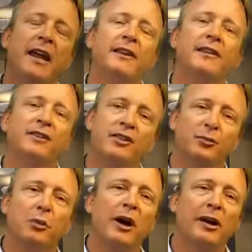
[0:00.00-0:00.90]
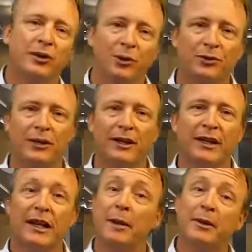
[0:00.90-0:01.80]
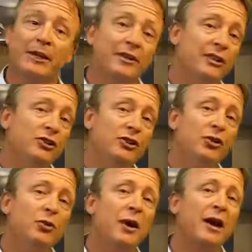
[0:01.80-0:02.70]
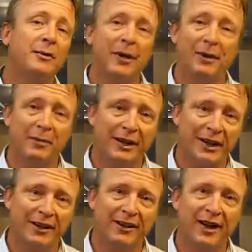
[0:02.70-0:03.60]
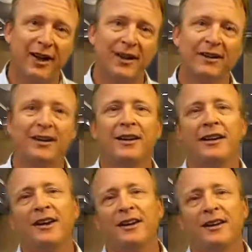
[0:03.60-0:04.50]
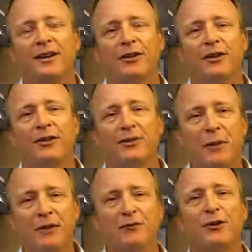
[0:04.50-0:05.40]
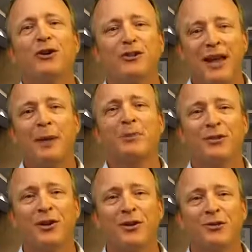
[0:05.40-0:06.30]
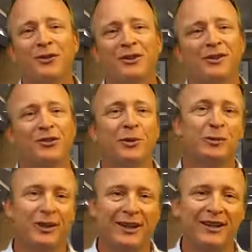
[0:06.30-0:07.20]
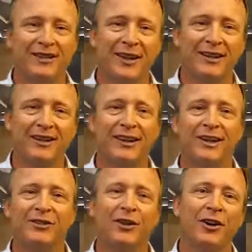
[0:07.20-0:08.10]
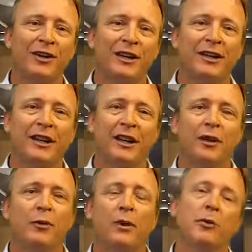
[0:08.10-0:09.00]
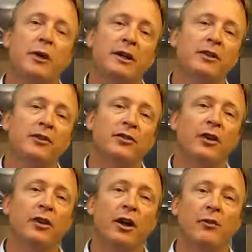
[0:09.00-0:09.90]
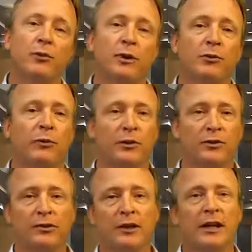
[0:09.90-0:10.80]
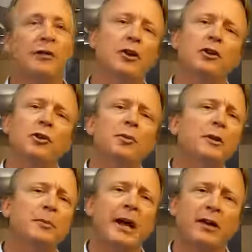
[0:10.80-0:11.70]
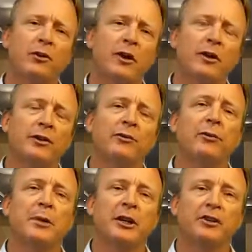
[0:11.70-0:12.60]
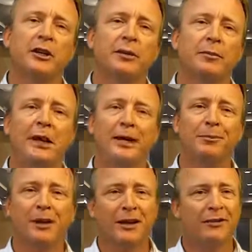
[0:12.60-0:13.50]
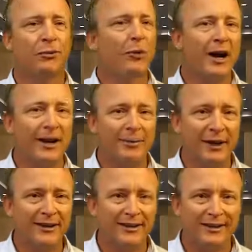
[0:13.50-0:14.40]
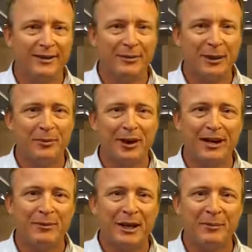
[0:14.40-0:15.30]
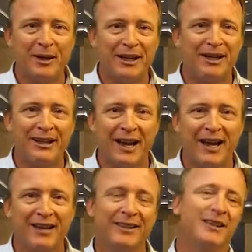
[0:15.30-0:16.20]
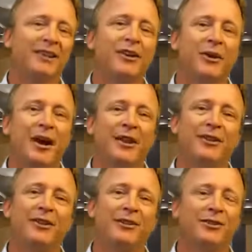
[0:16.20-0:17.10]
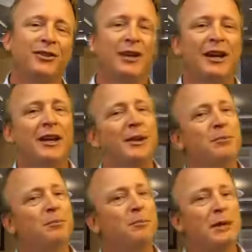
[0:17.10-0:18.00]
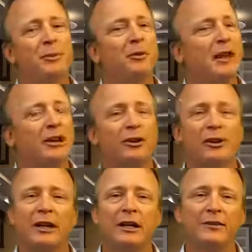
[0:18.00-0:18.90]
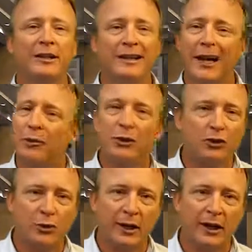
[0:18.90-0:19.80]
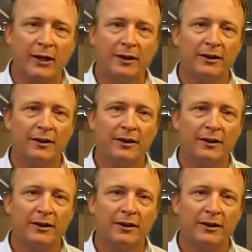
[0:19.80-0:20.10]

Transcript: Hey, this is Bryan Knowlton, and I'm going to teach you how to make money online. You know, this is my first episode, so I'm really excited to get started what I wanted to start off with was to give you a little bit of background information on me because why am I teaching people how to make money online? You know, there's people that are looking to get rich quick.